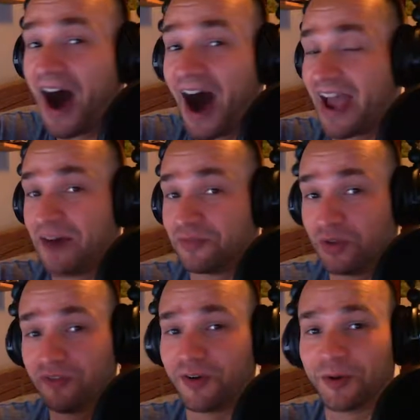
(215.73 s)
I have
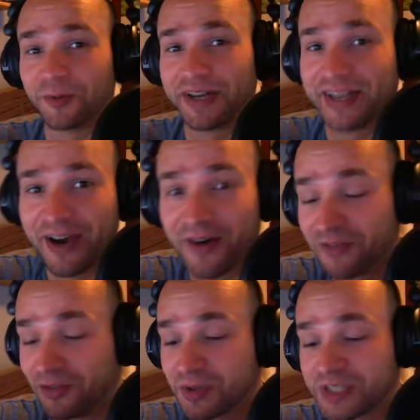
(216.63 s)
no phone right now. I
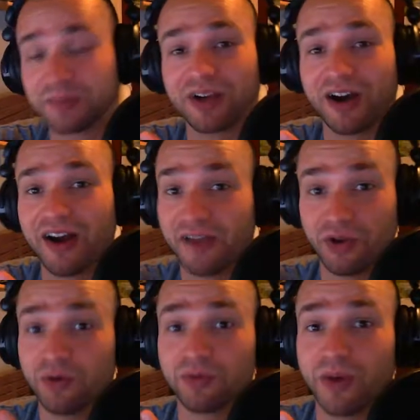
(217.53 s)
have no SIM card. I have
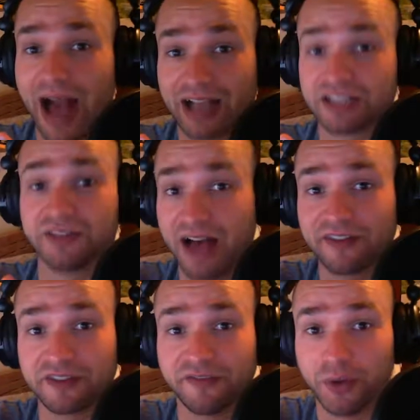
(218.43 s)
no
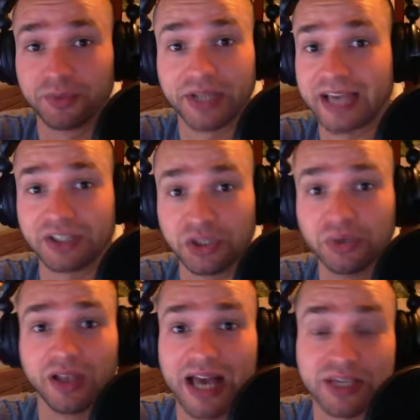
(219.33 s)
active phone that I can
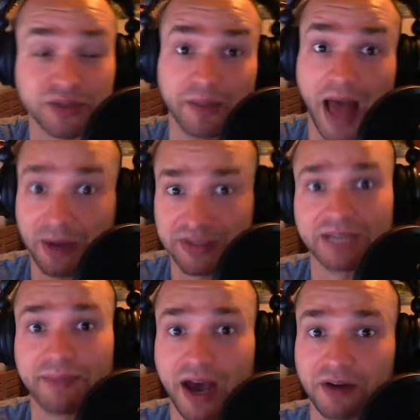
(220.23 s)
utilize when I'm outside
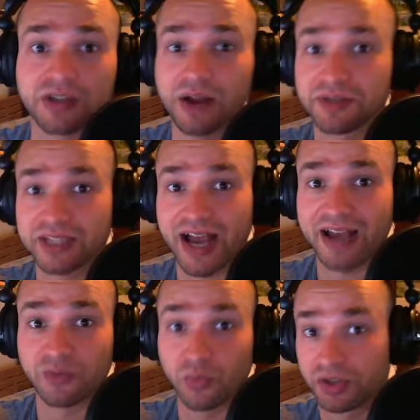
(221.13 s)
my house or
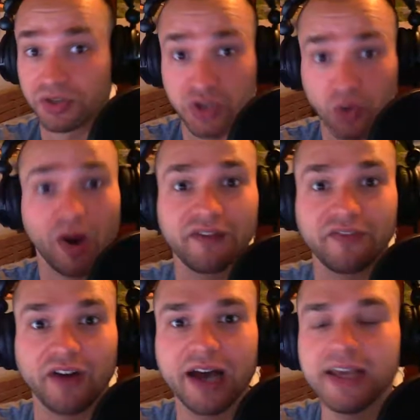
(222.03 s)
outside where there's no
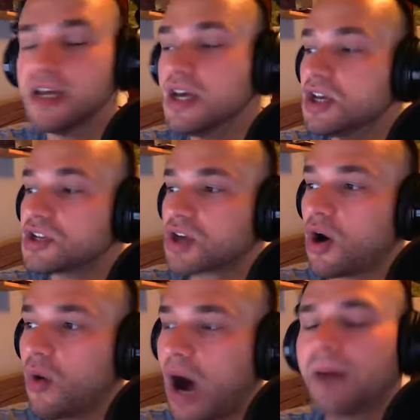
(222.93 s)
Wi-Fi.
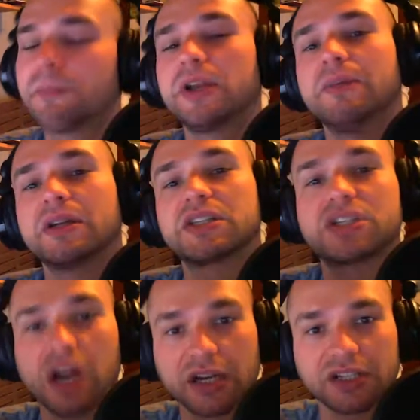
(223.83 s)
So I'm pretty much
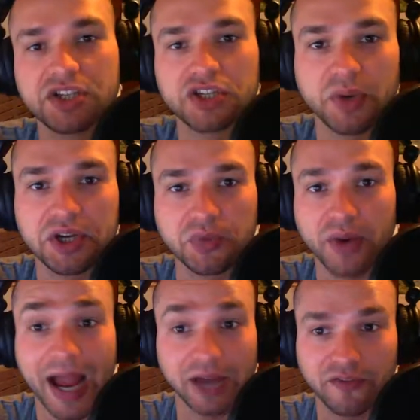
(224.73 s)
stuck in a situation
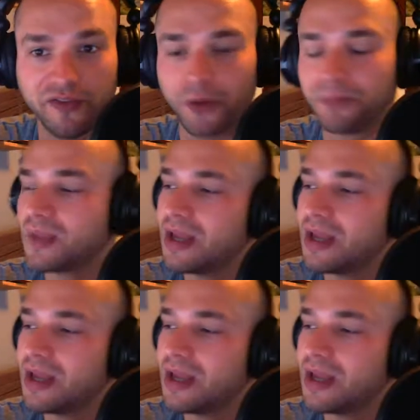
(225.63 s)
where I had no phone.